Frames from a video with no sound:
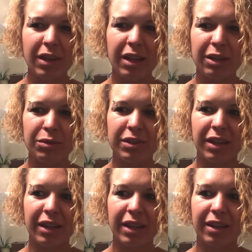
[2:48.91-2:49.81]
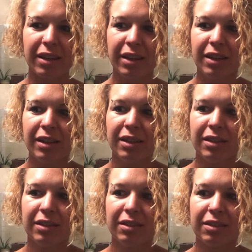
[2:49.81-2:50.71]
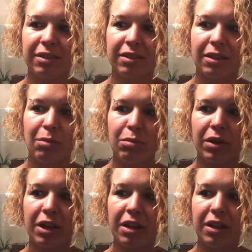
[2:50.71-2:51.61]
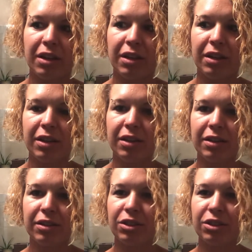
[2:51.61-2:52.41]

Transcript: and it was like, somebody